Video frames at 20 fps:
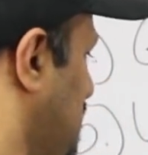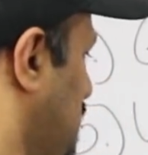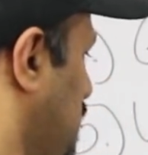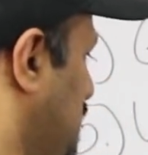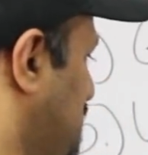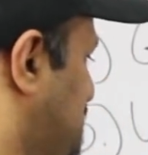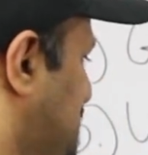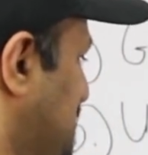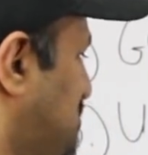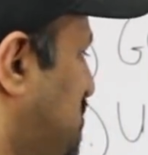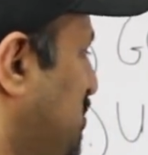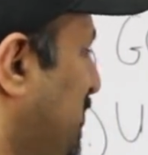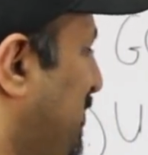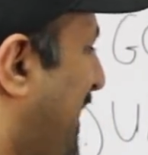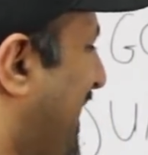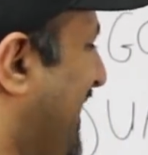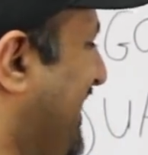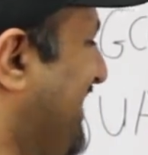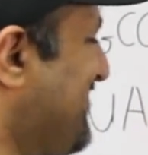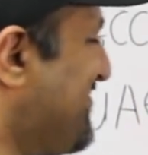which is
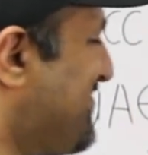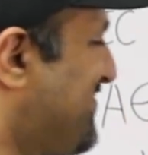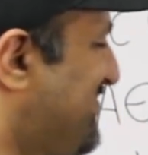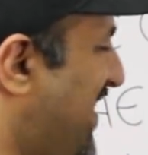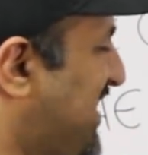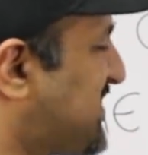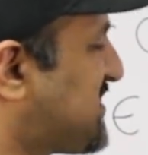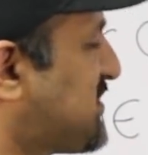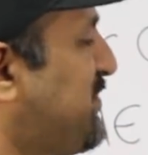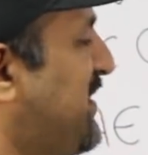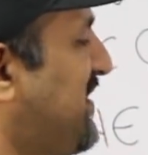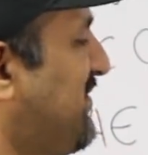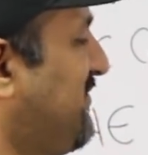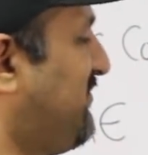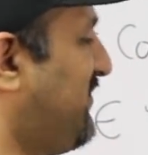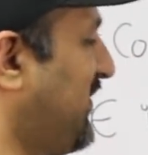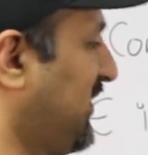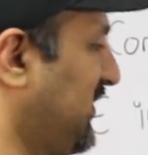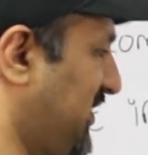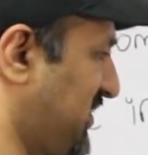Dubai investment
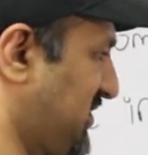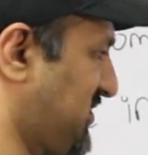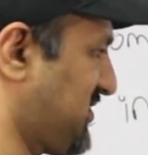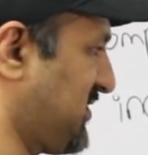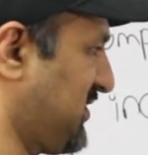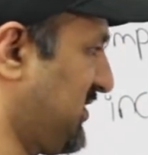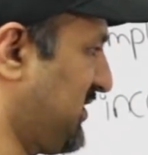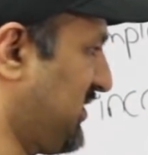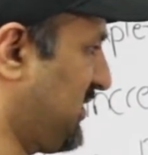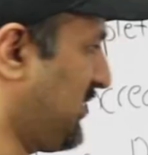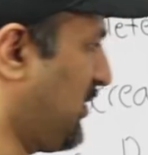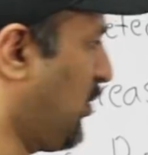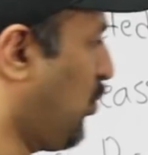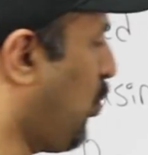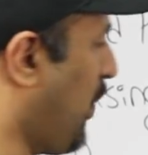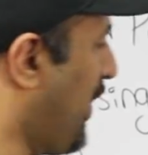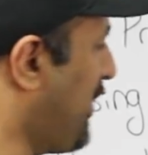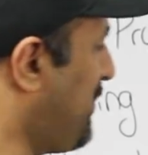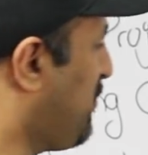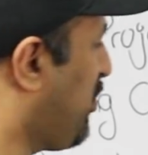villas.
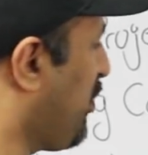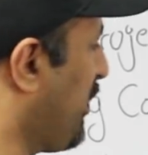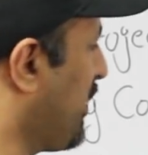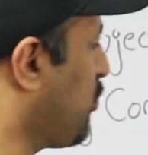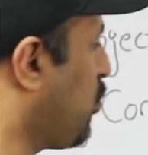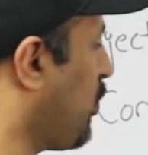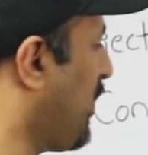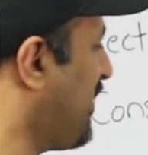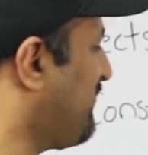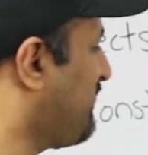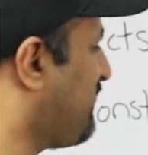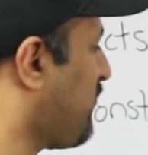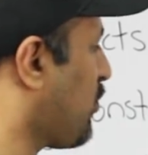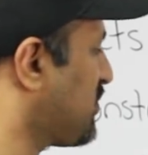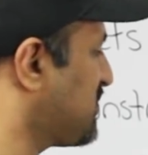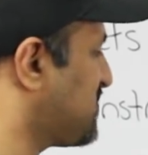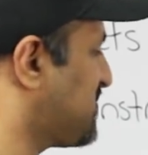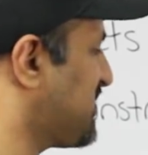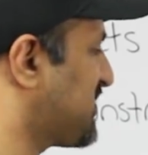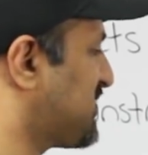
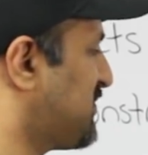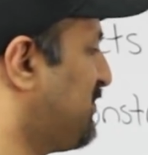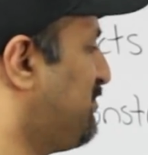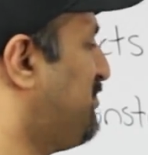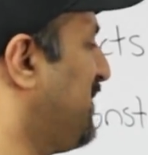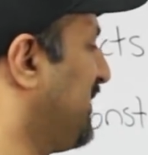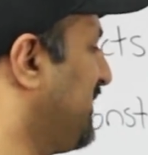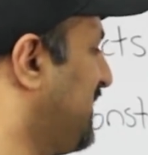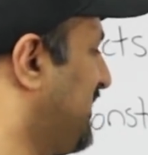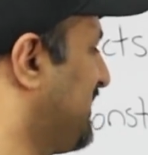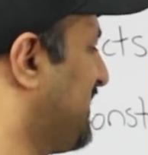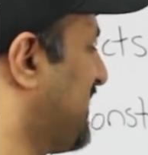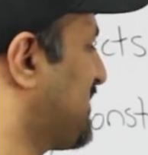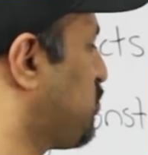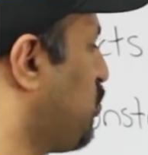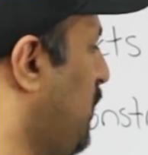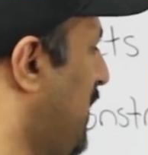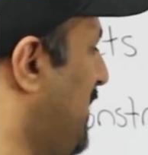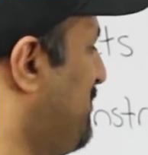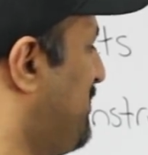1.146 billion,
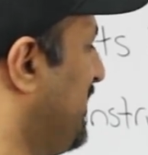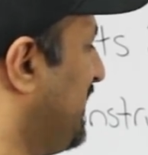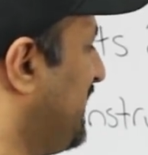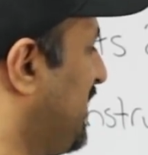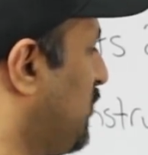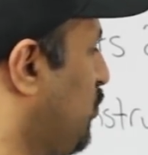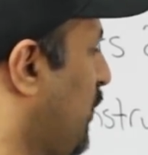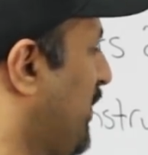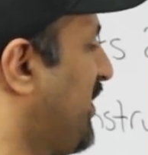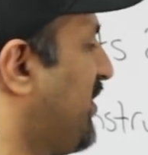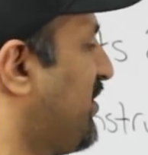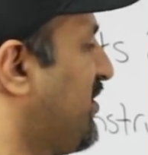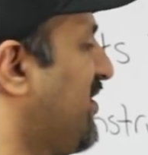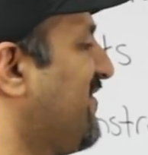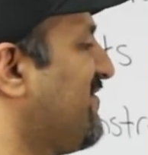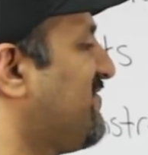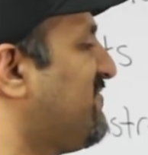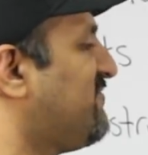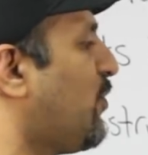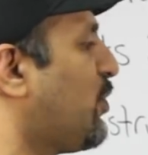that's
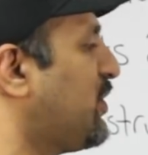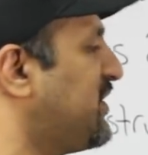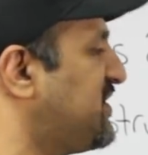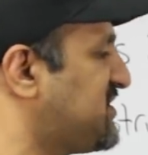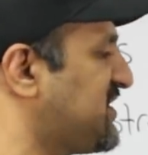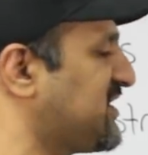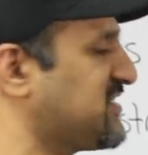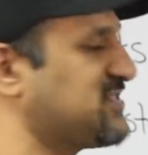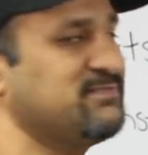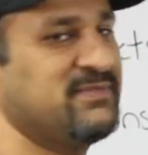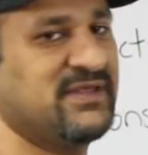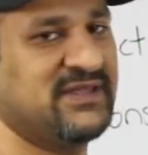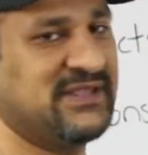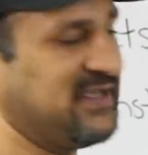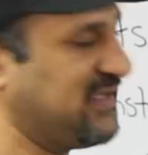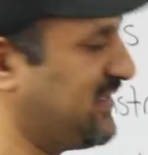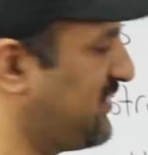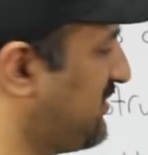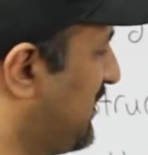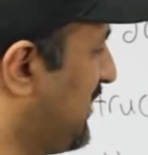1,146
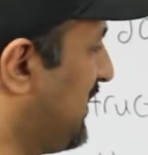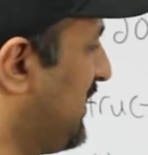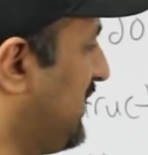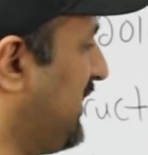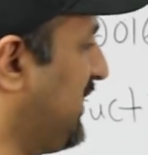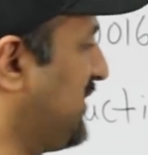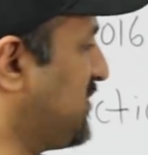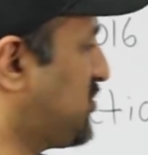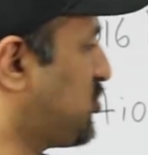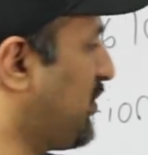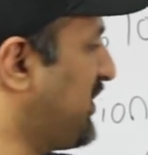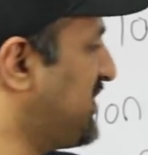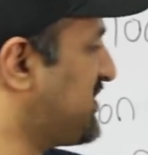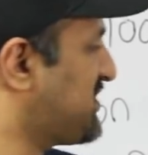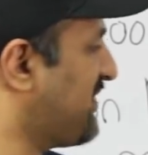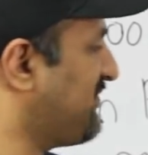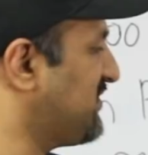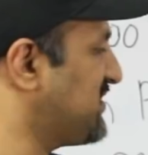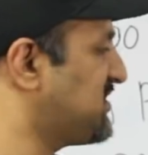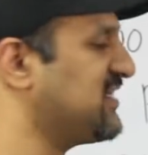million in
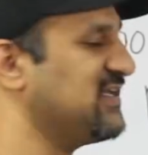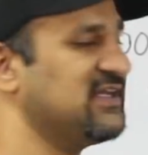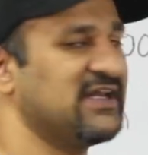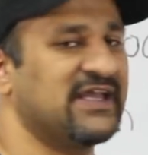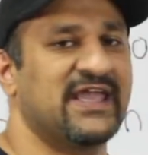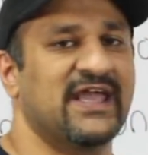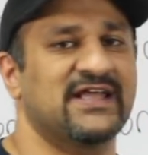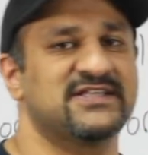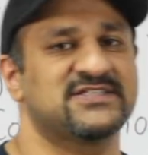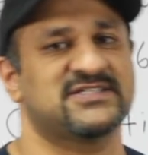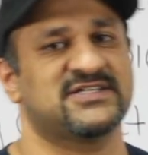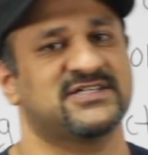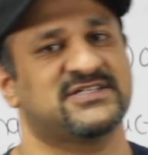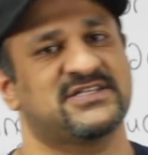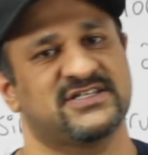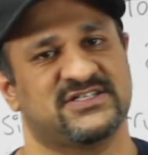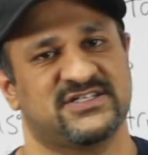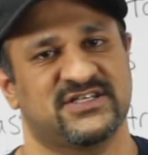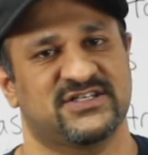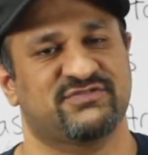2017. Again,
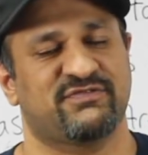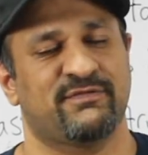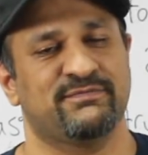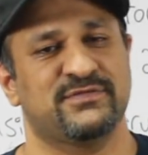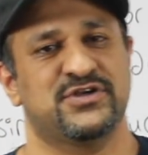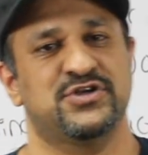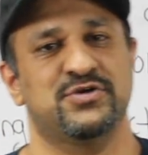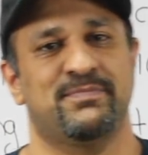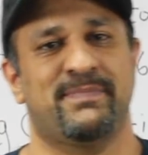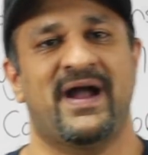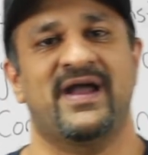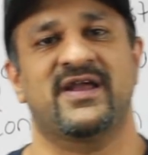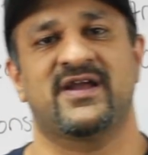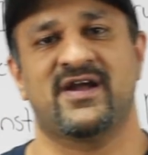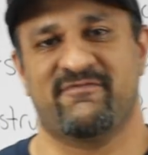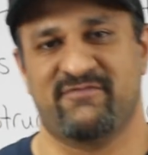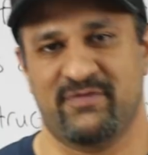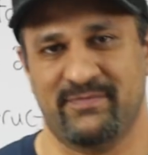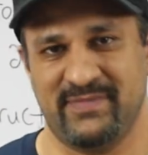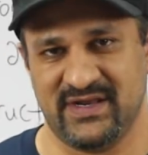statistics from the Dubai
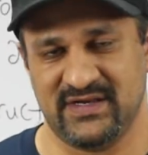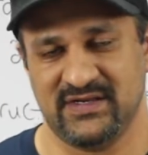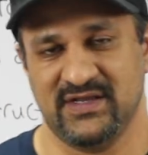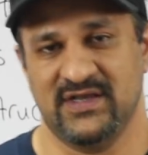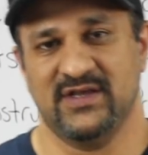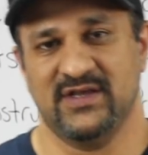government.